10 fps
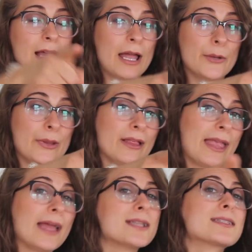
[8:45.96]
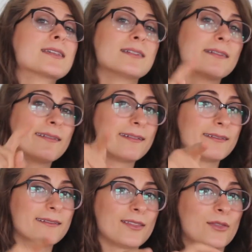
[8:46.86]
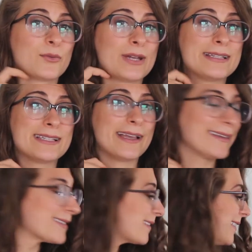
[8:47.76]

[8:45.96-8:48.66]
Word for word: I will get the right size.